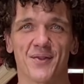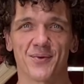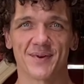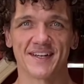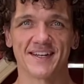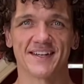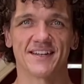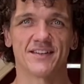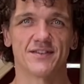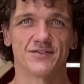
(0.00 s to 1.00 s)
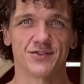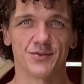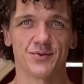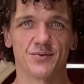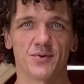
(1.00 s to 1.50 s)
3, 2,
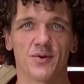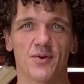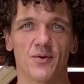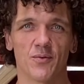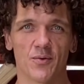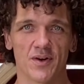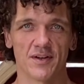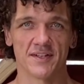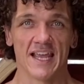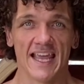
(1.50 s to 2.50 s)
1.